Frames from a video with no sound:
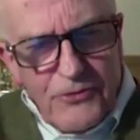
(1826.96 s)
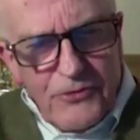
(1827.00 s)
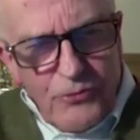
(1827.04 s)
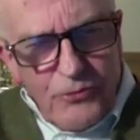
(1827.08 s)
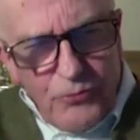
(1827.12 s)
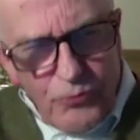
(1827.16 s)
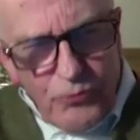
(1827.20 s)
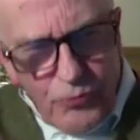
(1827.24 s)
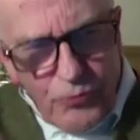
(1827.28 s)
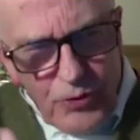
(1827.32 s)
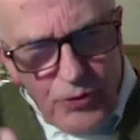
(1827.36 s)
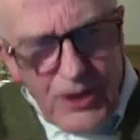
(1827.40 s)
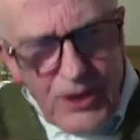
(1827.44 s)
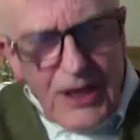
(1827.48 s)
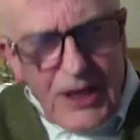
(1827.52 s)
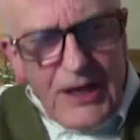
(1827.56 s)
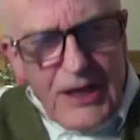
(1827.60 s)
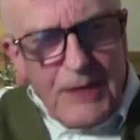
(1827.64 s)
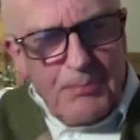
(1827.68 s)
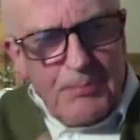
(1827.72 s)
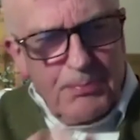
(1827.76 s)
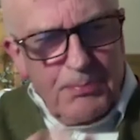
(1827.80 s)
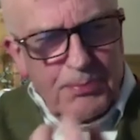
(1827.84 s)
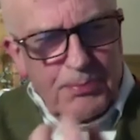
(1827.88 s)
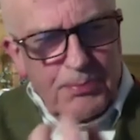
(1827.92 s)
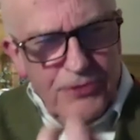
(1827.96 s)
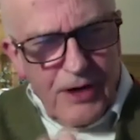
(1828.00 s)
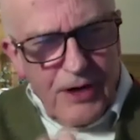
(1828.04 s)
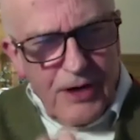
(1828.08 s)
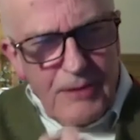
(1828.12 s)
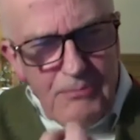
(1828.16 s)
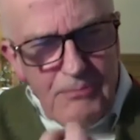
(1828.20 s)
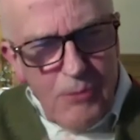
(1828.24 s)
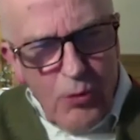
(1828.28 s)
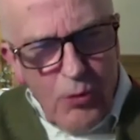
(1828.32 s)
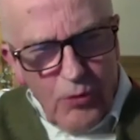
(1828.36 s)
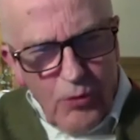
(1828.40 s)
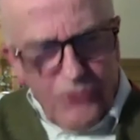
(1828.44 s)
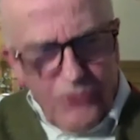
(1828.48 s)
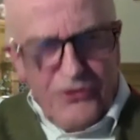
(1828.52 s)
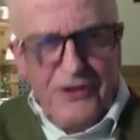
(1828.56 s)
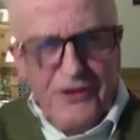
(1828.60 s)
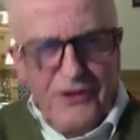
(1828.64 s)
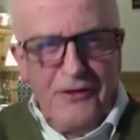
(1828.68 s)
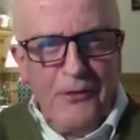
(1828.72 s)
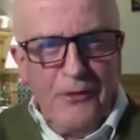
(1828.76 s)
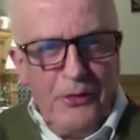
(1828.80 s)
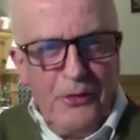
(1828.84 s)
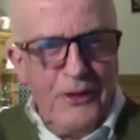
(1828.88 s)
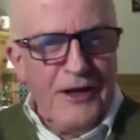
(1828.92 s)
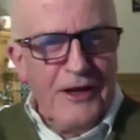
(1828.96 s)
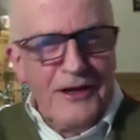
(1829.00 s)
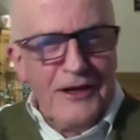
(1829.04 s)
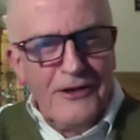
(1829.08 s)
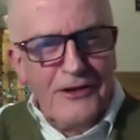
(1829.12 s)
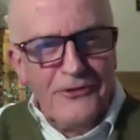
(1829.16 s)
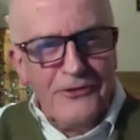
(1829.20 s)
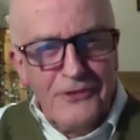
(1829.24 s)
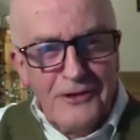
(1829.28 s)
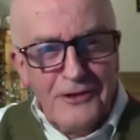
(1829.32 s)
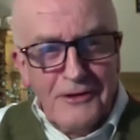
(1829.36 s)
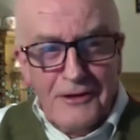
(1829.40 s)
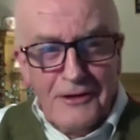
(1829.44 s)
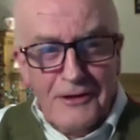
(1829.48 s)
really primordial thing, because